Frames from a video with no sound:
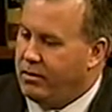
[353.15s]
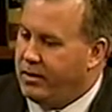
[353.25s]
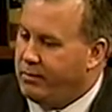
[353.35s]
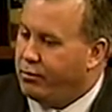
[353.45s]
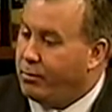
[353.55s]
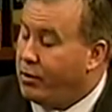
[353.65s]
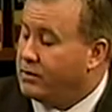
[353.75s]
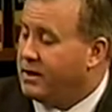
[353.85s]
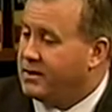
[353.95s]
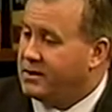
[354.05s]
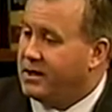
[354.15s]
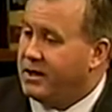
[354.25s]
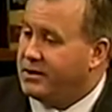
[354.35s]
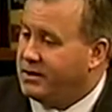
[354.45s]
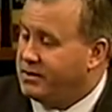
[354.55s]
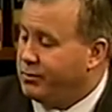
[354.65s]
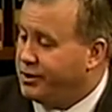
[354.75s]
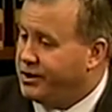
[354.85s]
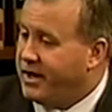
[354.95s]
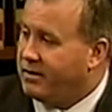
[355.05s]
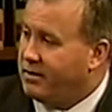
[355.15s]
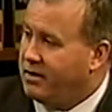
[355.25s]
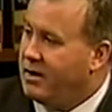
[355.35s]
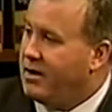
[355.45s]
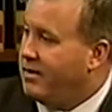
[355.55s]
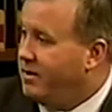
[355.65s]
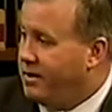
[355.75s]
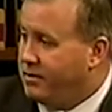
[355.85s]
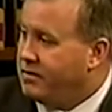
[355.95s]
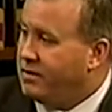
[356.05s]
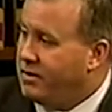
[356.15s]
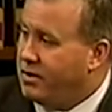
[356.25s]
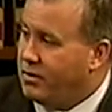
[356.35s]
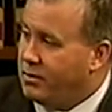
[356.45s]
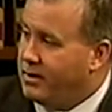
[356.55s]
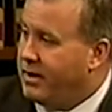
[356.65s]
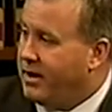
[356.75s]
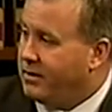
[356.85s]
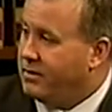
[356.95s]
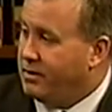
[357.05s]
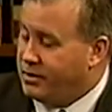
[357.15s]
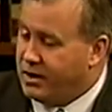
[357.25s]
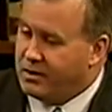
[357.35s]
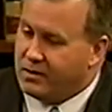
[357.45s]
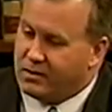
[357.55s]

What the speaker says: the proposed legislation is rejected, then they'll just continue to elect judges.